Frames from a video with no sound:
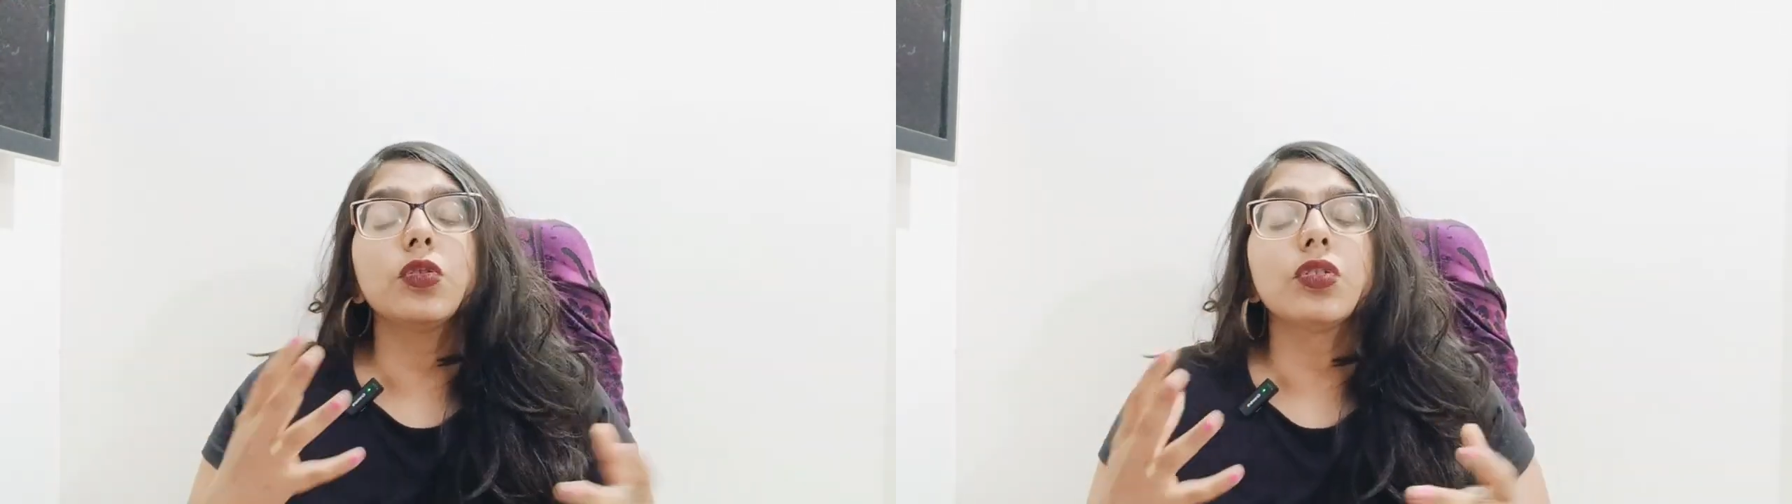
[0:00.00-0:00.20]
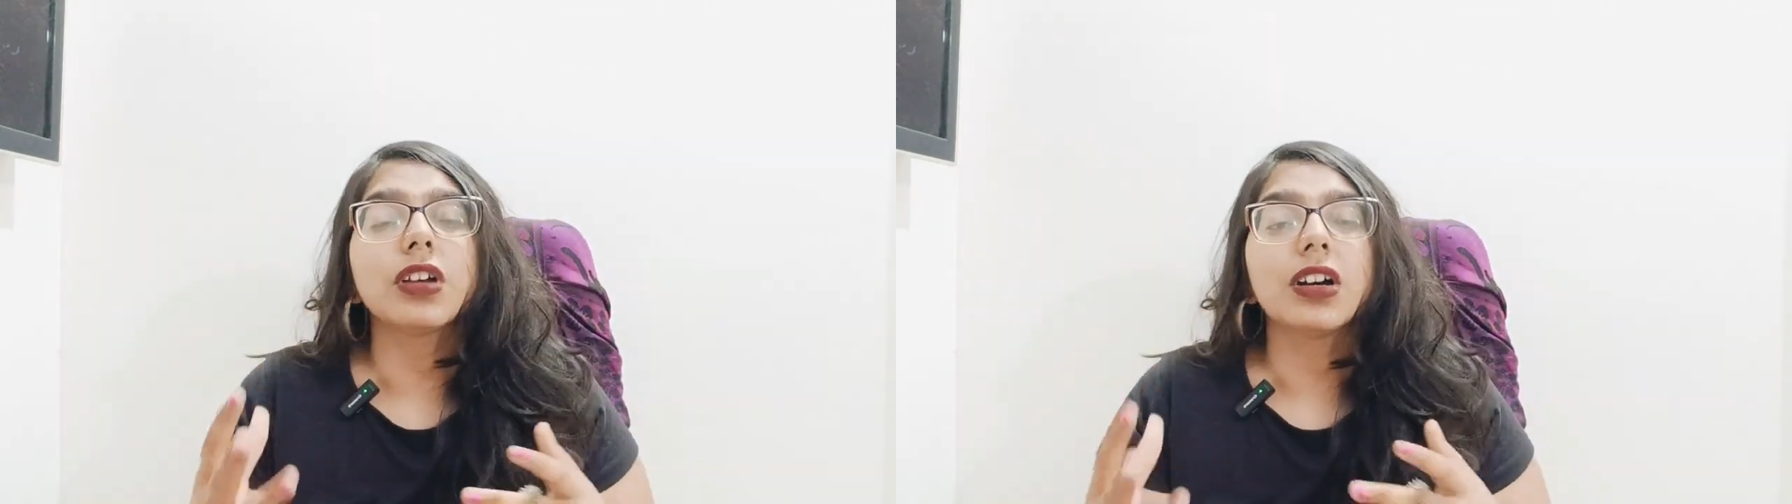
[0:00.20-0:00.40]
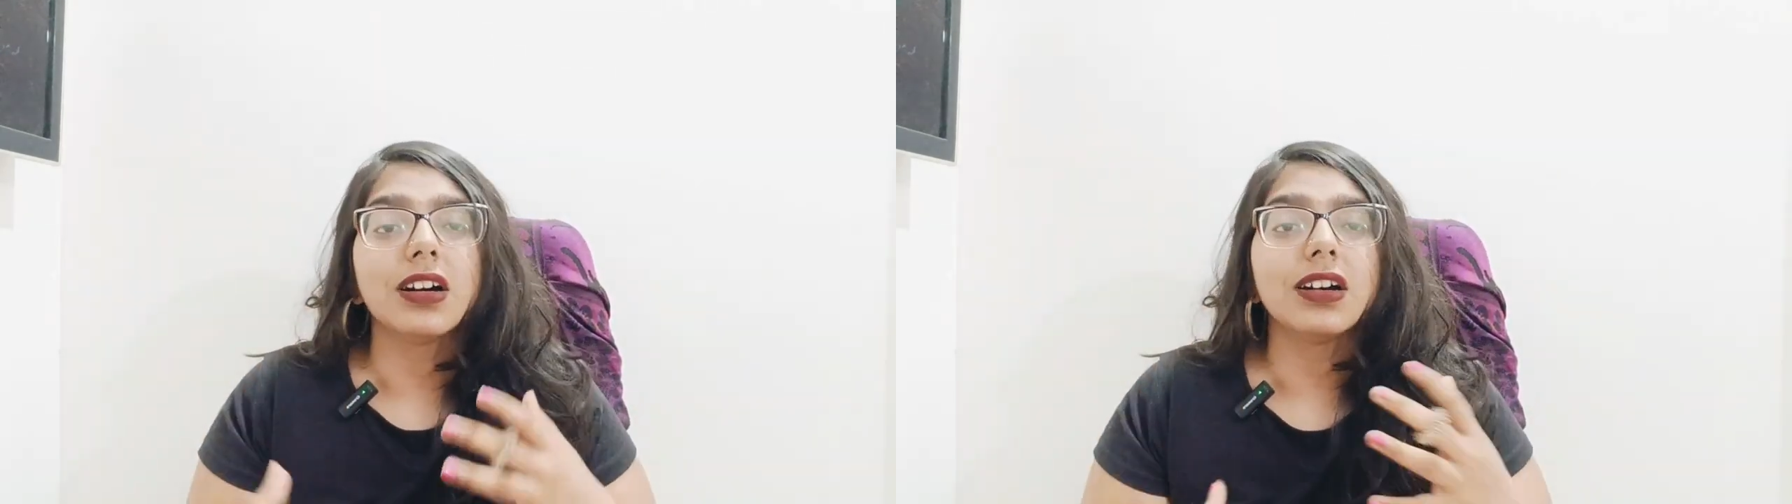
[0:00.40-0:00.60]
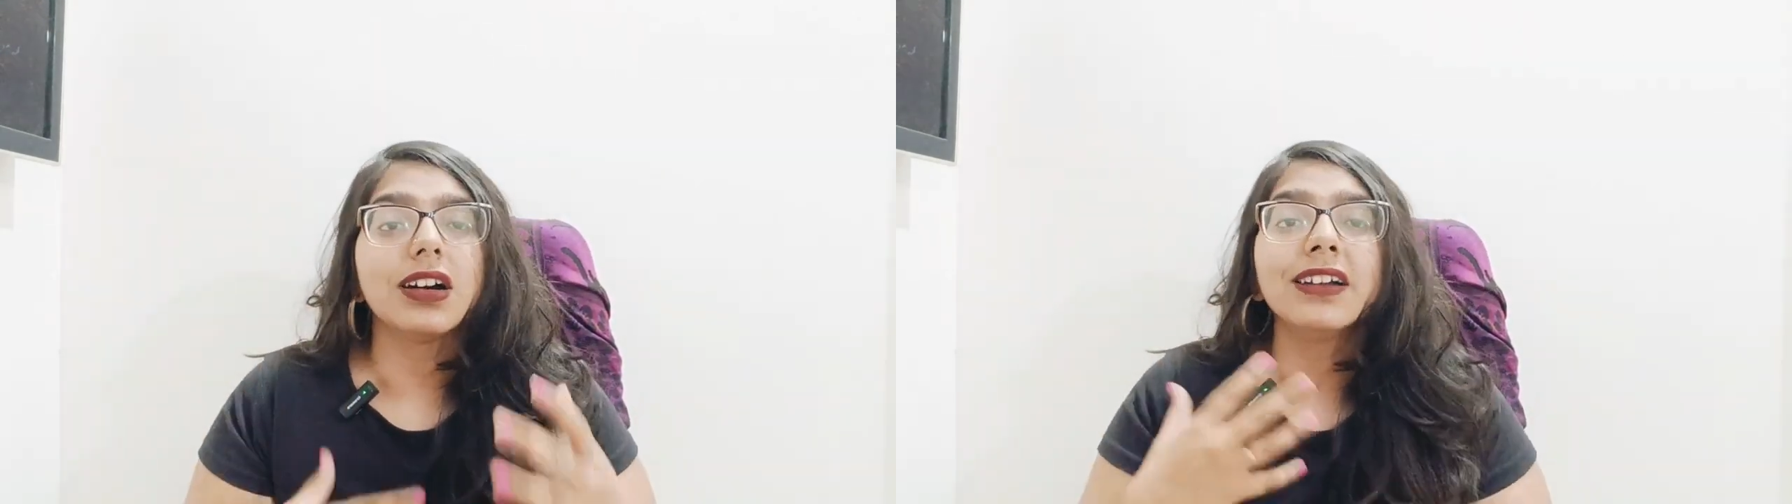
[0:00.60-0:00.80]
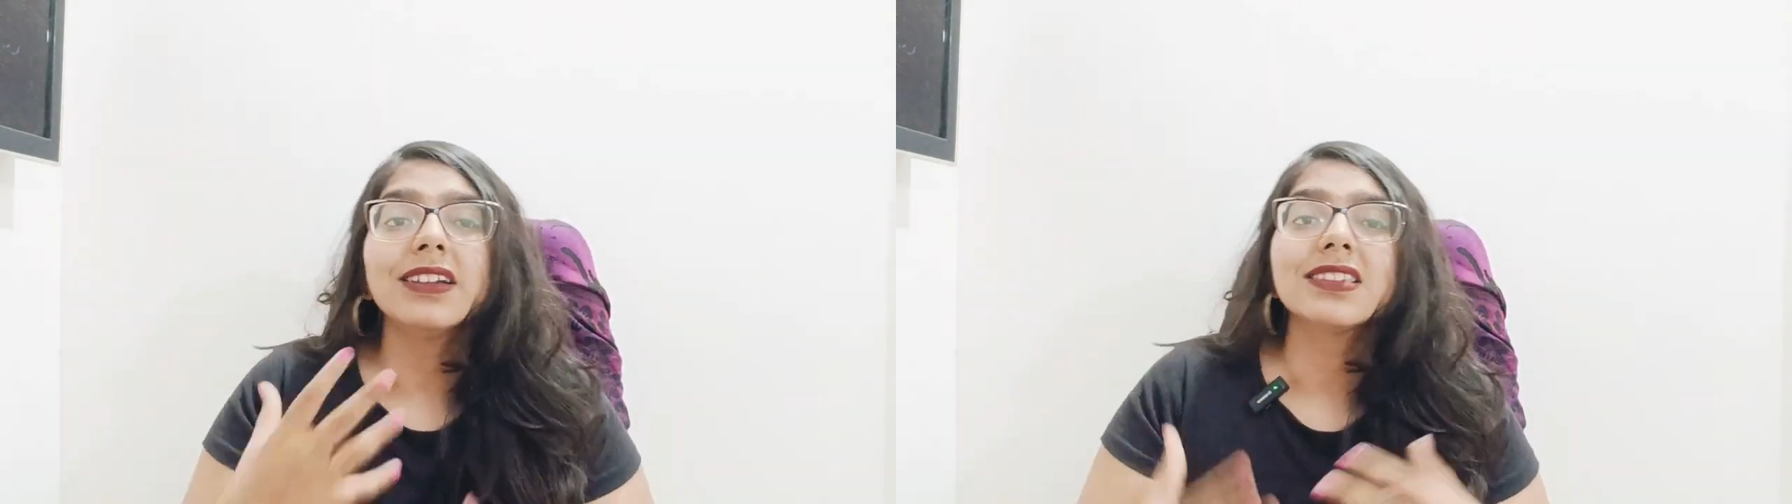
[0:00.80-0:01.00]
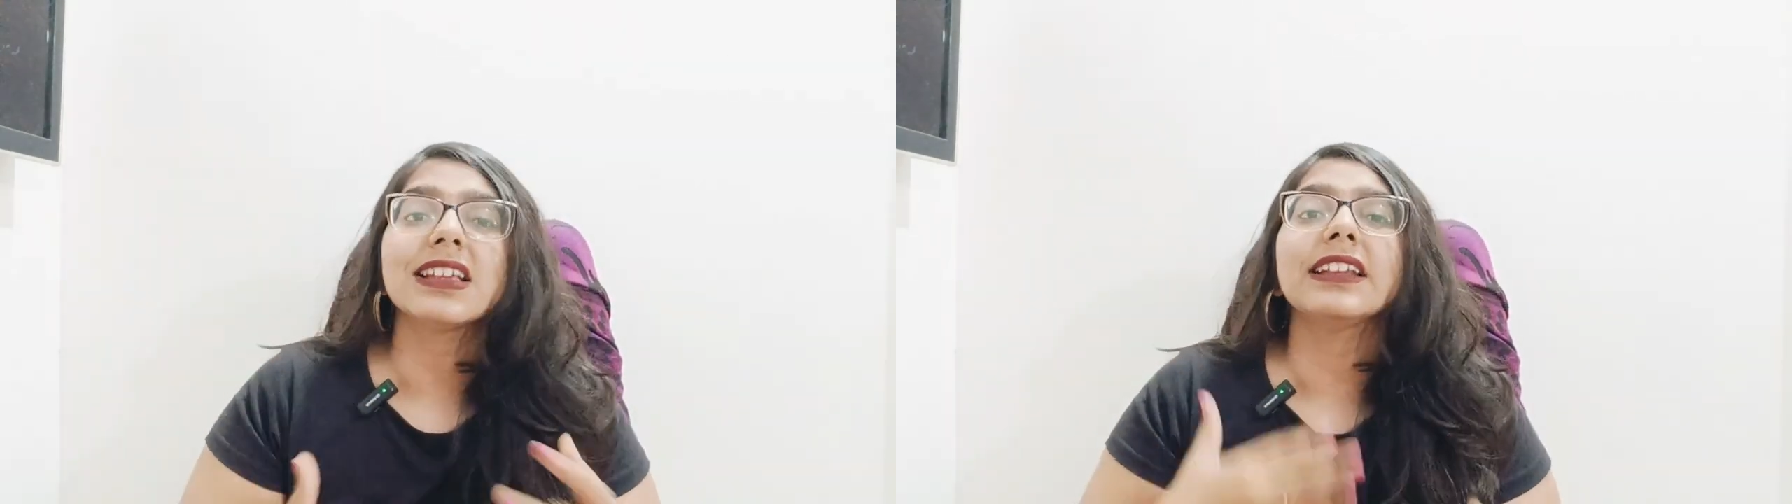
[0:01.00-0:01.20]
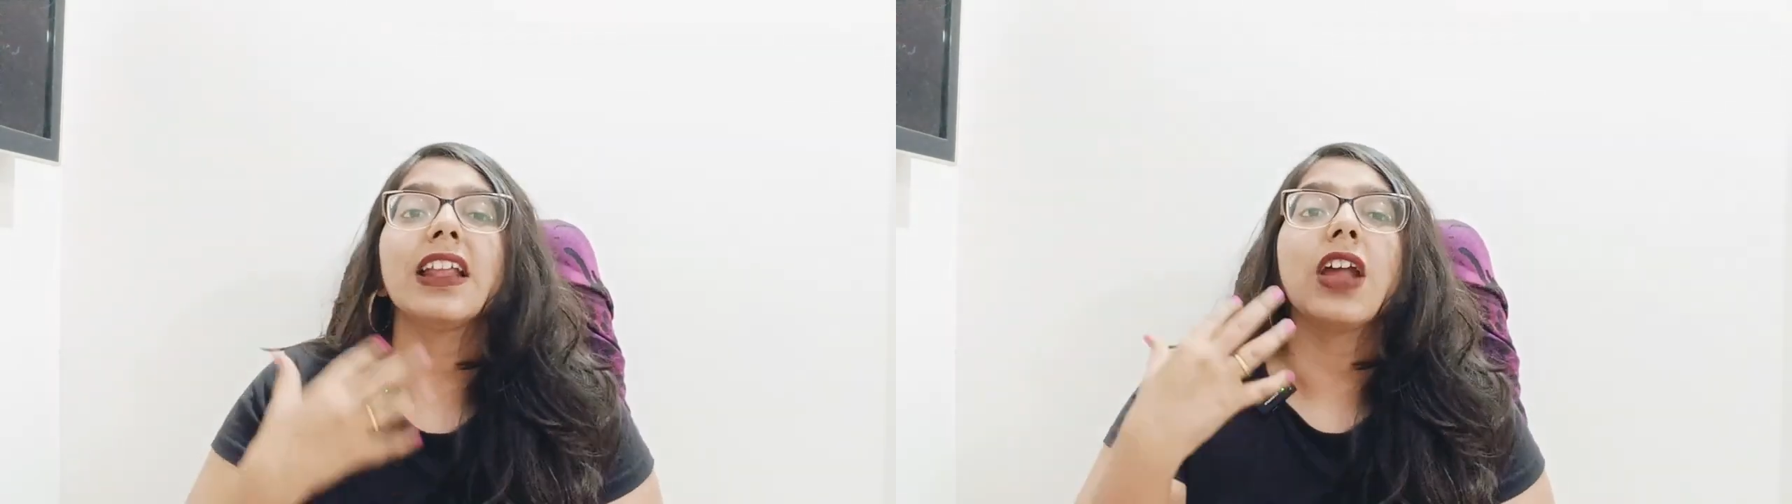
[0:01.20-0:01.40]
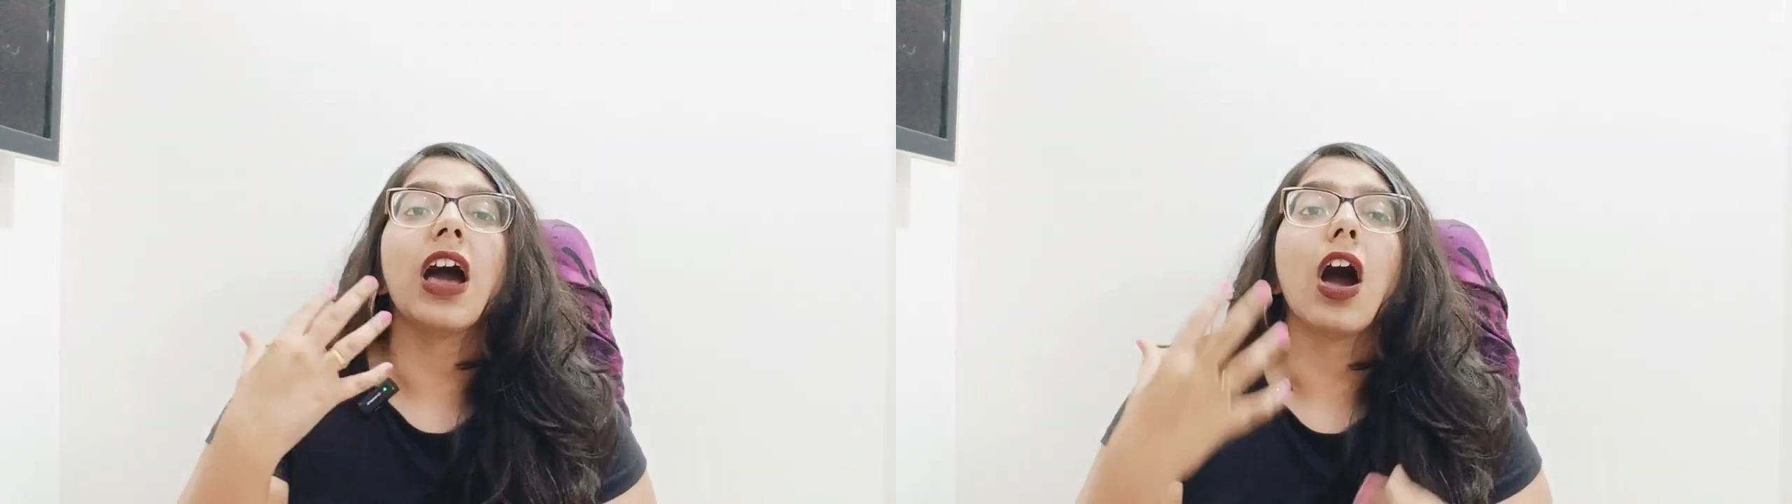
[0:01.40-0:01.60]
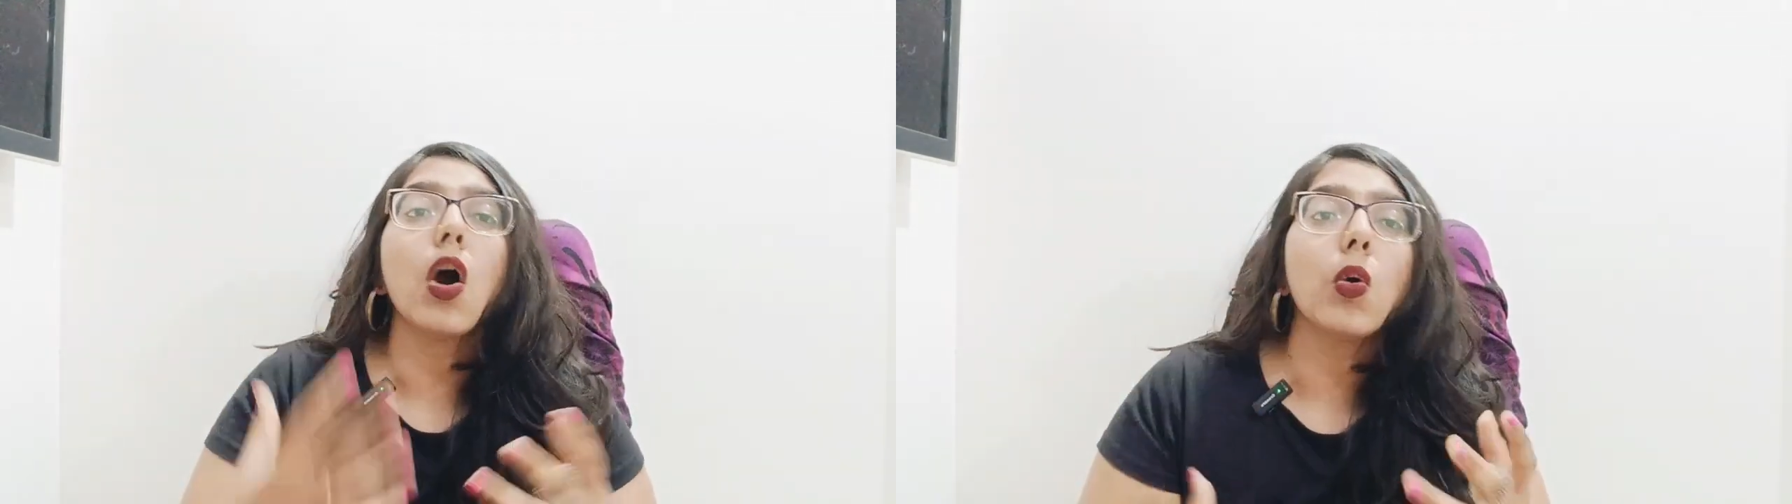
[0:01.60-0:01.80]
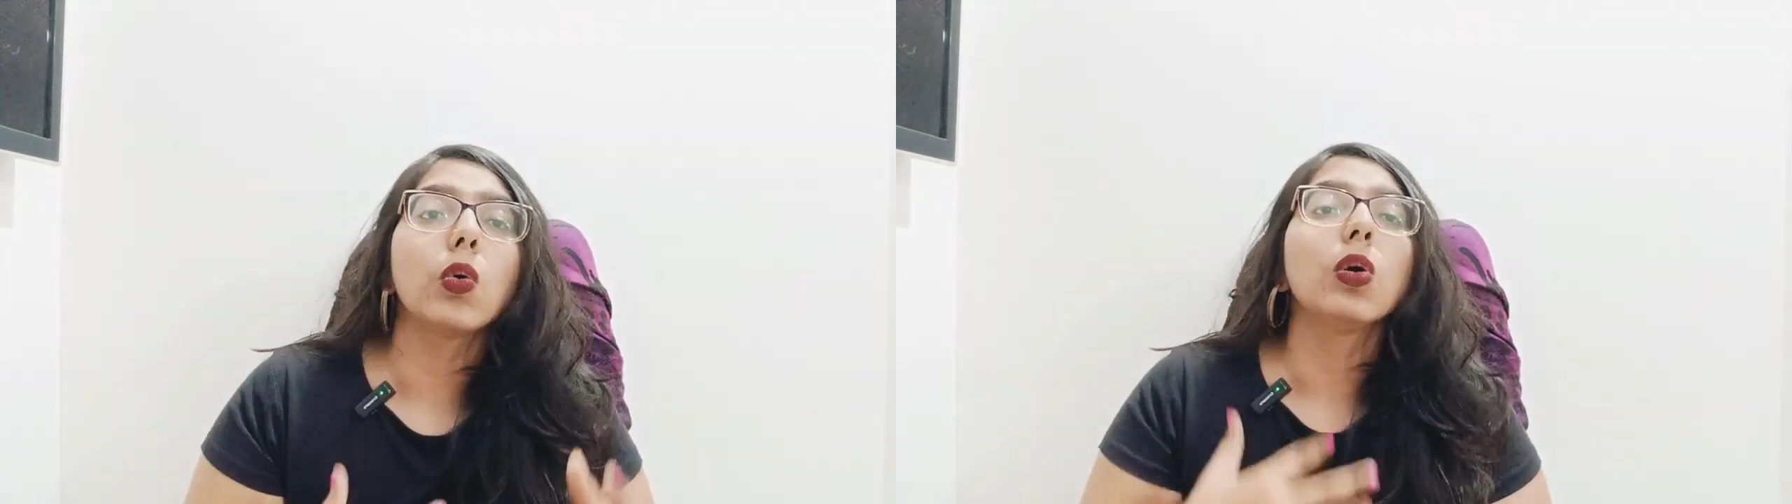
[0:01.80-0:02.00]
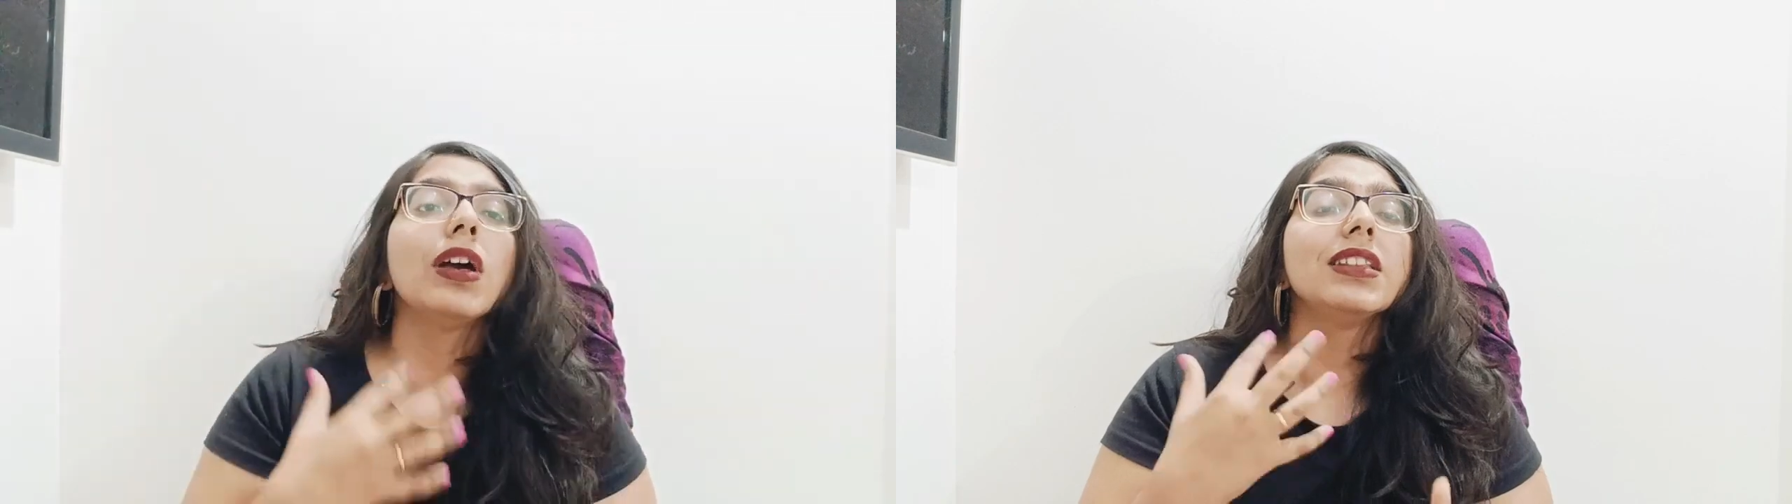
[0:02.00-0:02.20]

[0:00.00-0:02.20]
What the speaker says: to understand that how